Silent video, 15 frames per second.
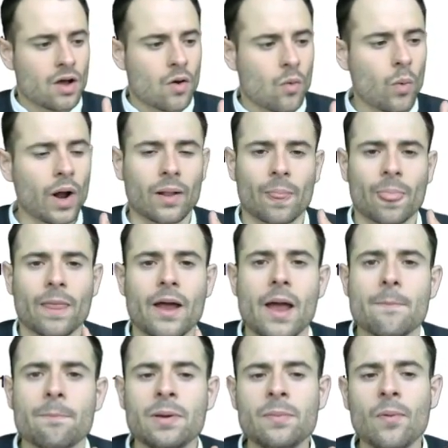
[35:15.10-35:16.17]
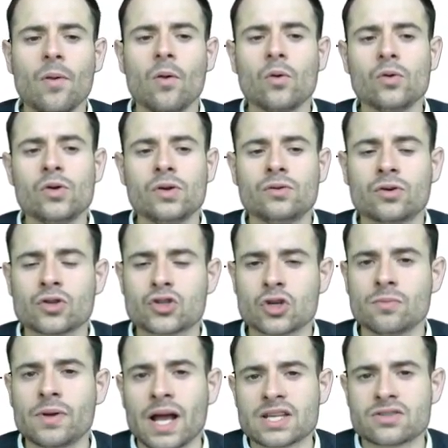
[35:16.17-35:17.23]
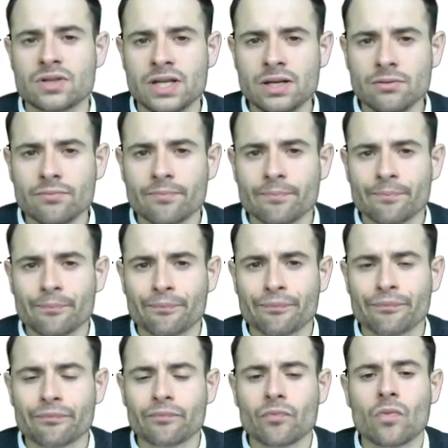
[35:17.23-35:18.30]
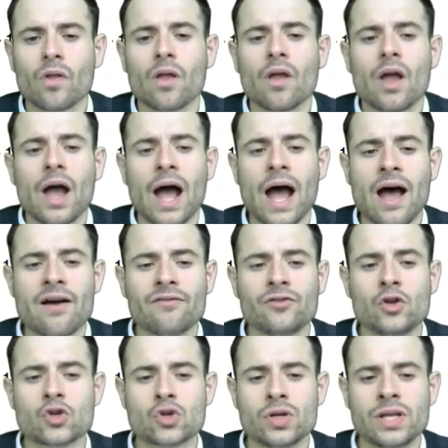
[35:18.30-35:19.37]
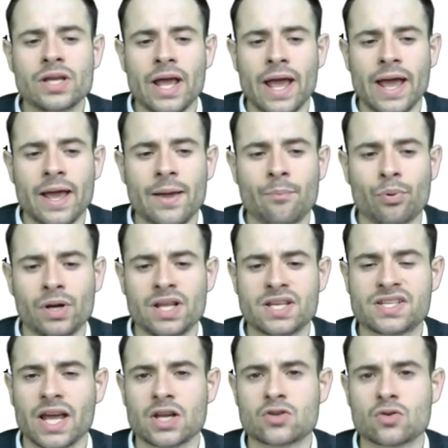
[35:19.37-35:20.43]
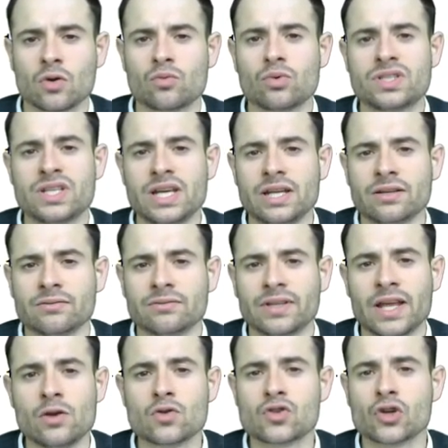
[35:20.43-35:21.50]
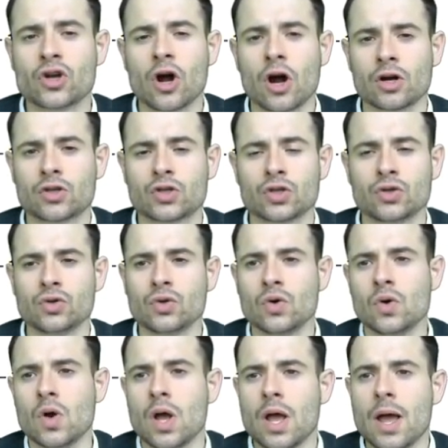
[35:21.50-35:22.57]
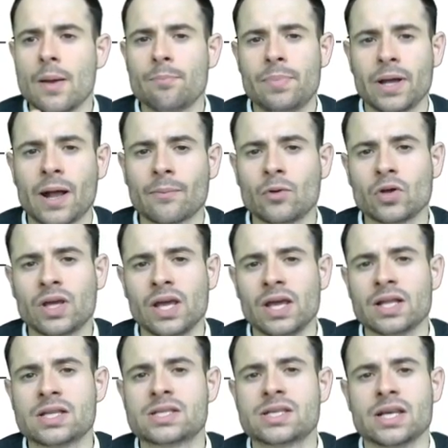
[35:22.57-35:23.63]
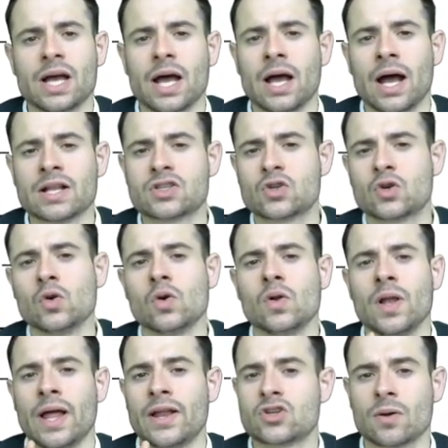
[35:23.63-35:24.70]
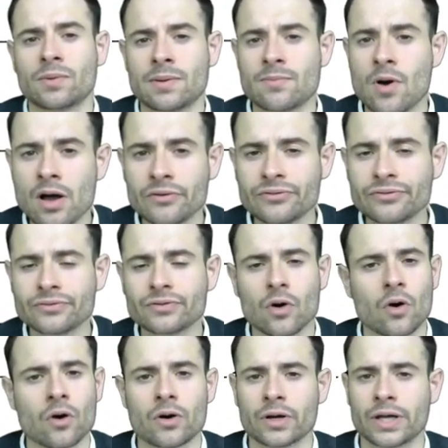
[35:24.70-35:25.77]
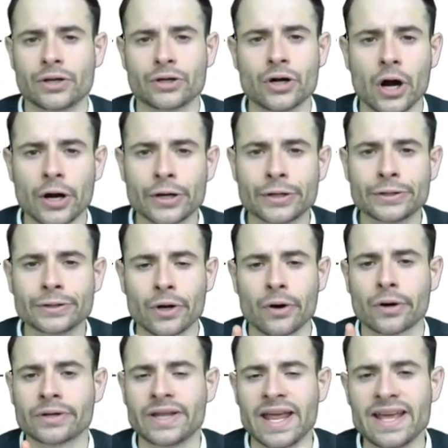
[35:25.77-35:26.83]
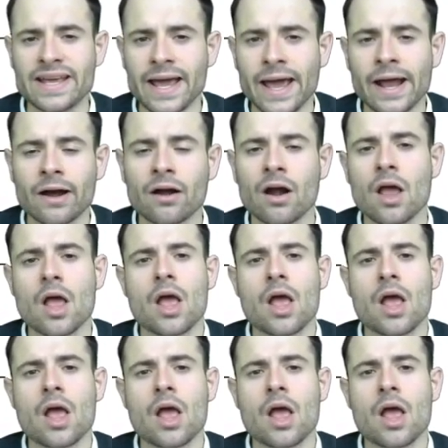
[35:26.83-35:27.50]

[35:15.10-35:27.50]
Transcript: Well, people who consume gasoline have usually a pretty scheduled routine. They use the car to pick up the kids at school and drop them off, or kindergarten or daycare.